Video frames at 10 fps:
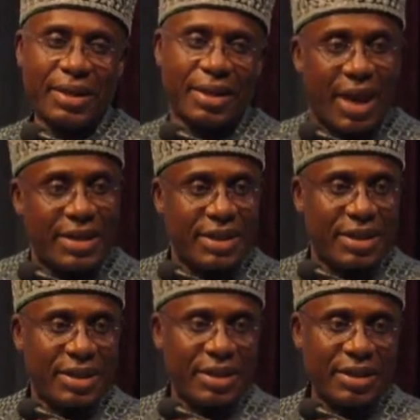Right?
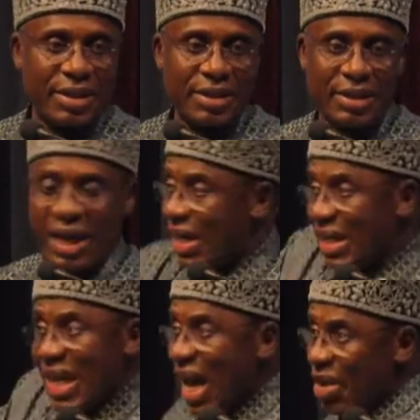And that's
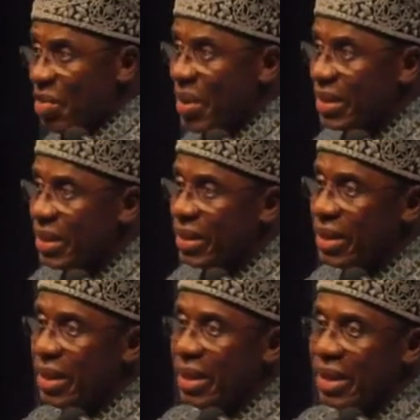their argument.
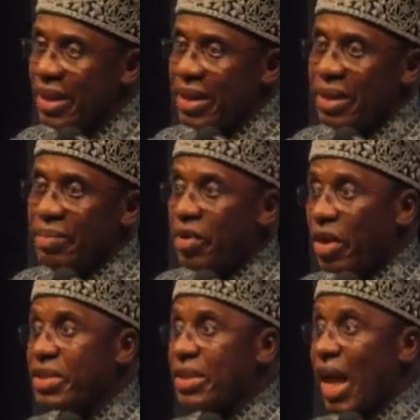
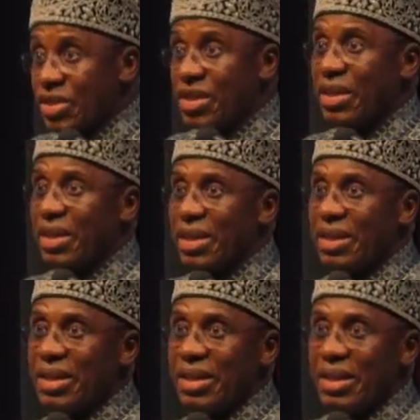Because actually,
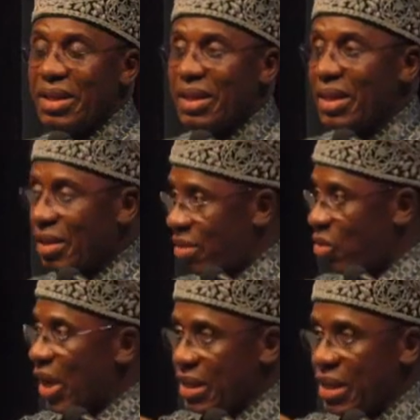
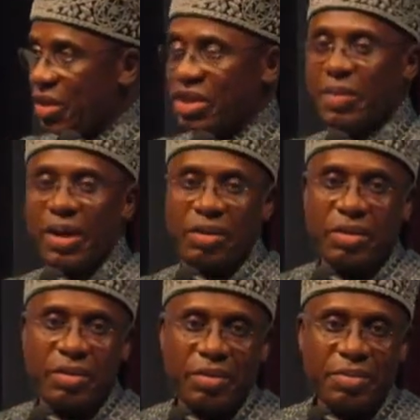look at Lagos-Ibadan.
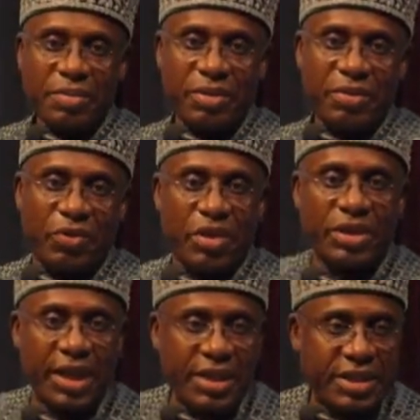four
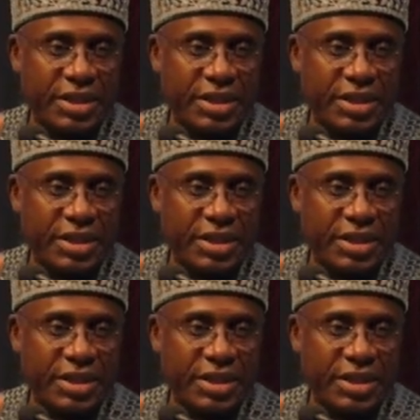trains